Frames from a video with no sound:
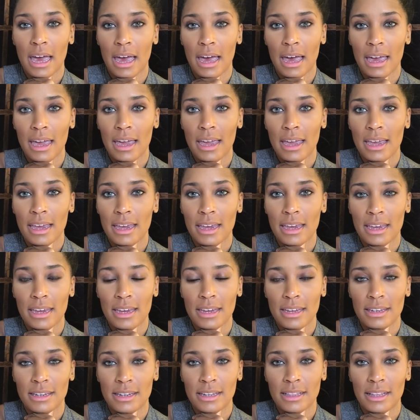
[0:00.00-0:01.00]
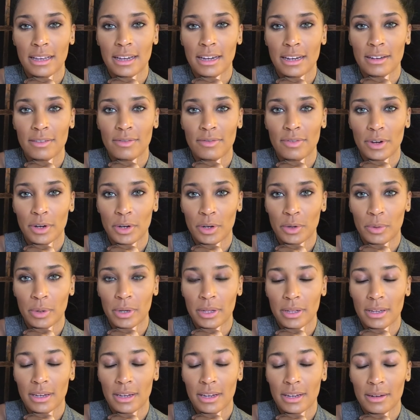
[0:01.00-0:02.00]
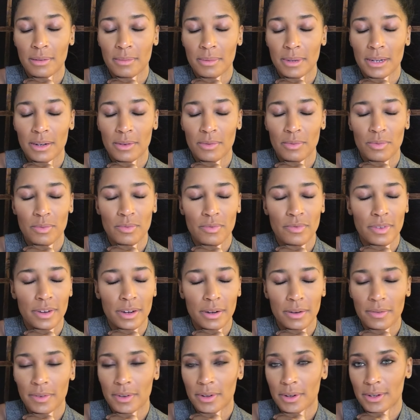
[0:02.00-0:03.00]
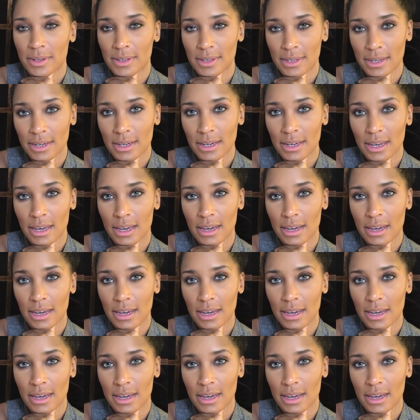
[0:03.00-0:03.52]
I declined very quickly, ended up getting very, very sick.